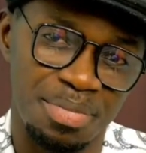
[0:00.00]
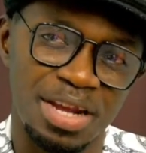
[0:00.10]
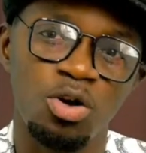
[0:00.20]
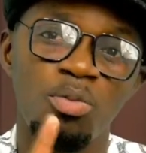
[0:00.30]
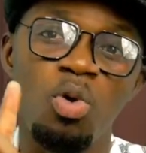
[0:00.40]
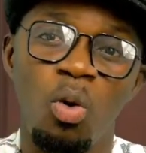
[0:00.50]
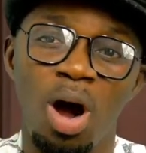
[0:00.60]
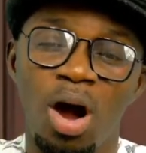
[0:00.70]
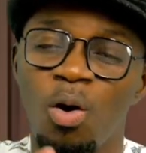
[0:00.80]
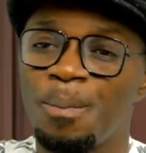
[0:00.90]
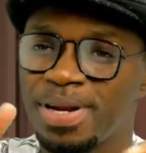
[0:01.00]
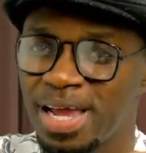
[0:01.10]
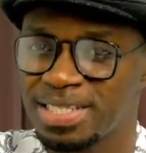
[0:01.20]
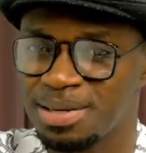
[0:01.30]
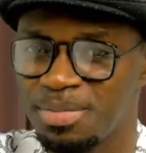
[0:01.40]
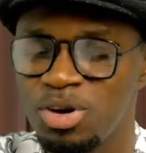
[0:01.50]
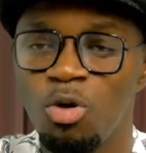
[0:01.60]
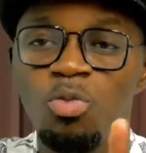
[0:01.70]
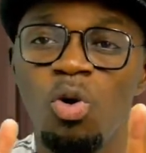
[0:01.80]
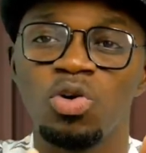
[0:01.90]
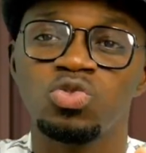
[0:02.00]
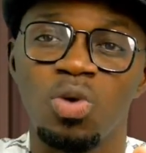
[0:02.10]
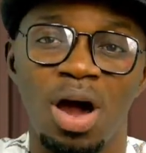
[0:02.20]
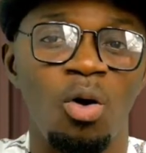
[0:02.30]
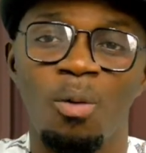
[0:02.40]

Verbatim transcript: and you will be a while on penasem, and you will be on swap